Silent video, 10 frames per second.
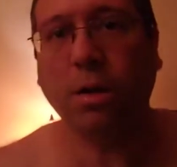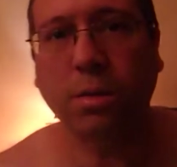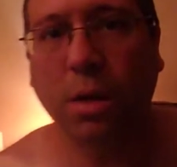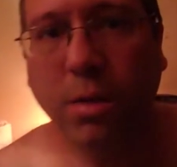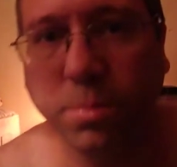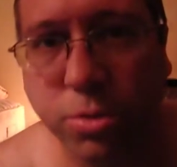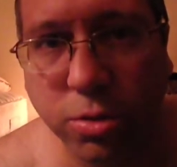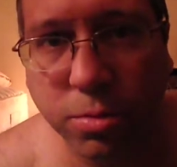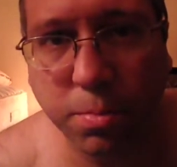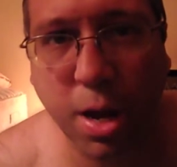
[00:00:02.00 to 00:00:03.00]
Welcome
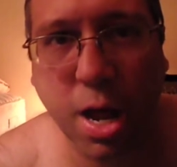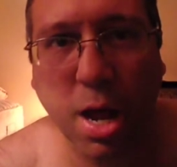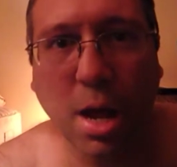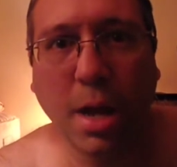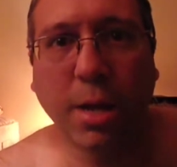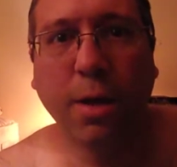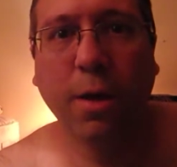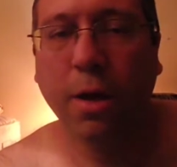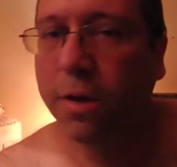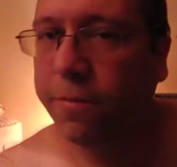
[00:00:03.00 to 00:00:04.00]
to
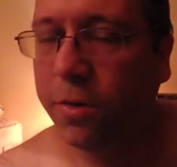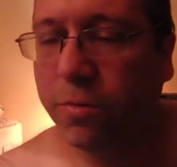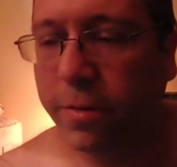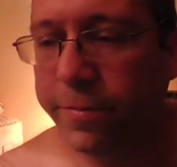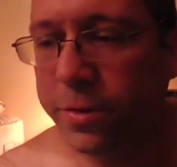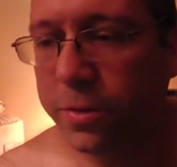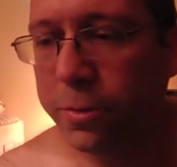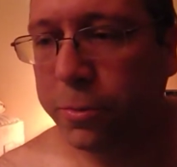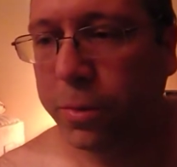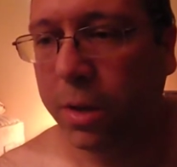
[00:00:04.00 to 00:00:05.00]
my food
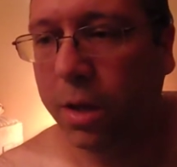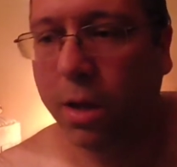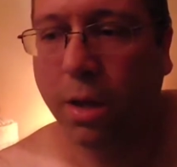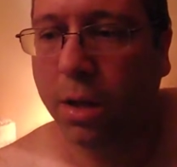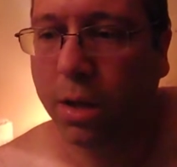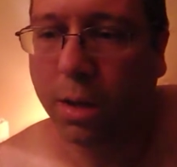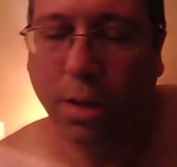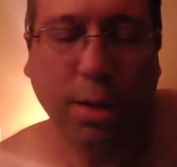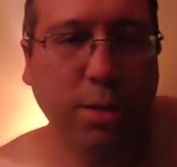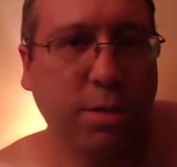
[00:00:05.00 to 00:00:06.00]
review.
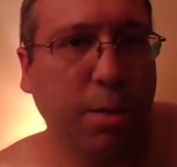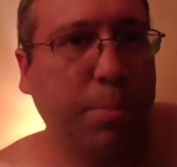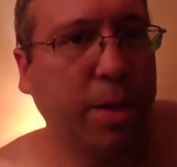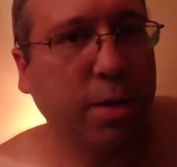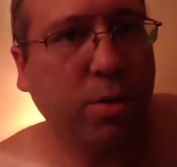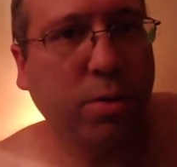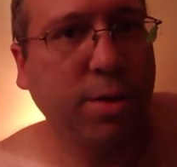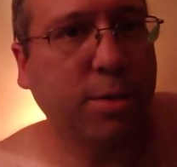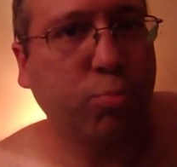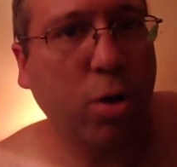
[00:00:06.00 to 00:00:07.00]
It is the
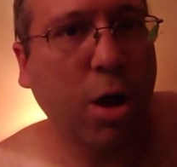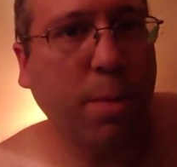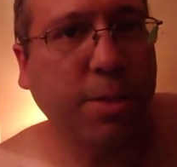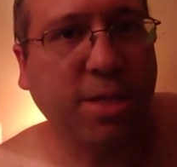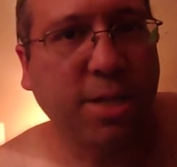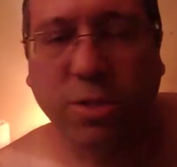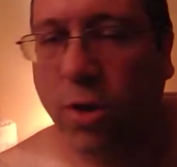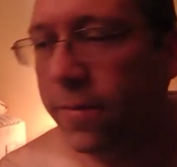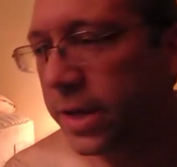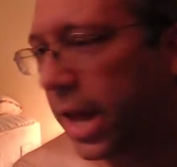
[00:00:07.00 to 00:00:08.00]
pinnacle, it's prime, it's the
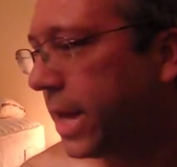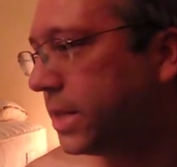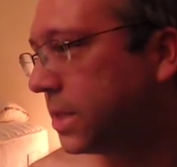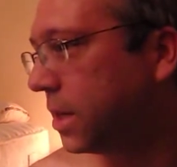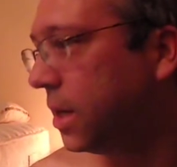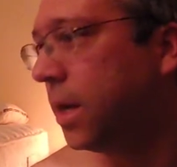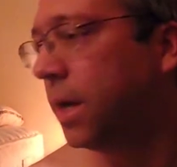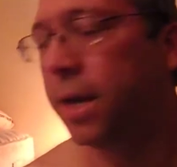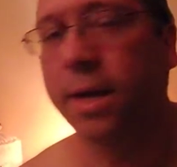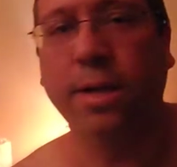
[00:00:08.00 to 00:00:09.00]
extravaganza.
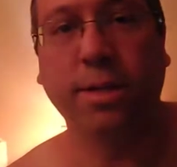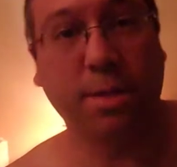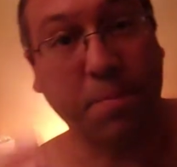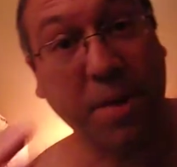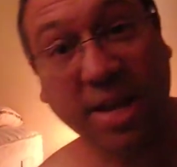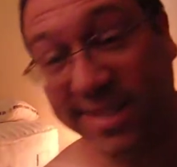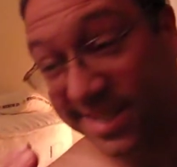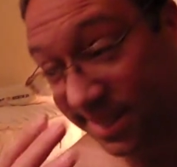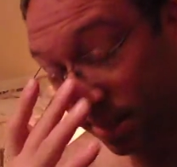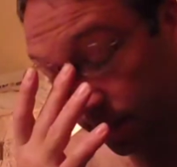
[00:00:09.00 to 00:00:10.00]
It is
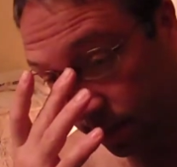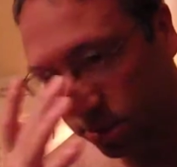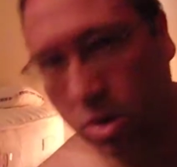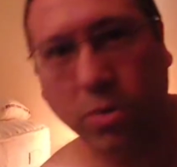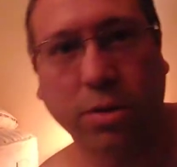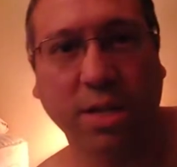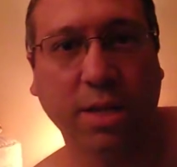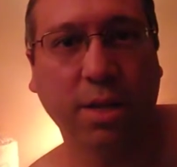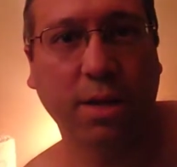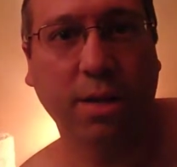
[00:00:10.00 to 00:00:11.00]
amazing,
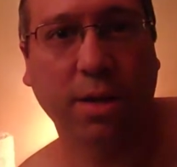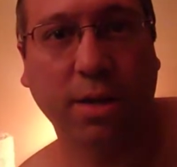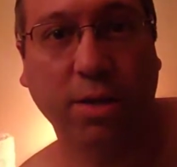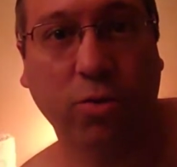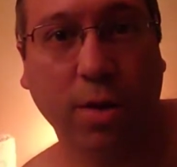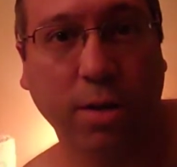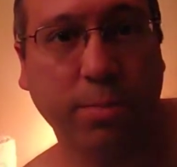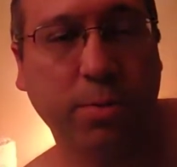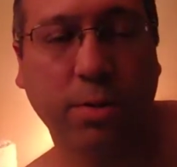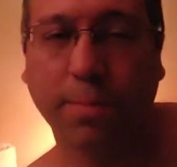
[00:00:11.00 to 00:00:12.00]
totally
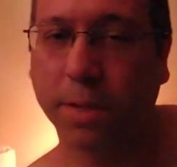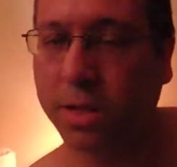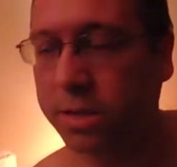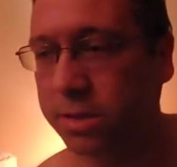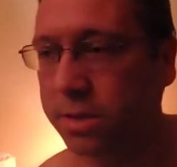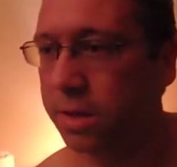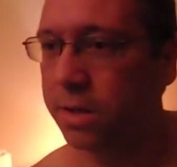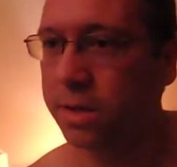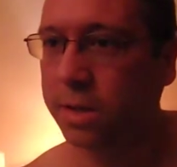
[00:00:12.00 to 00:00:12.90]
incredible, because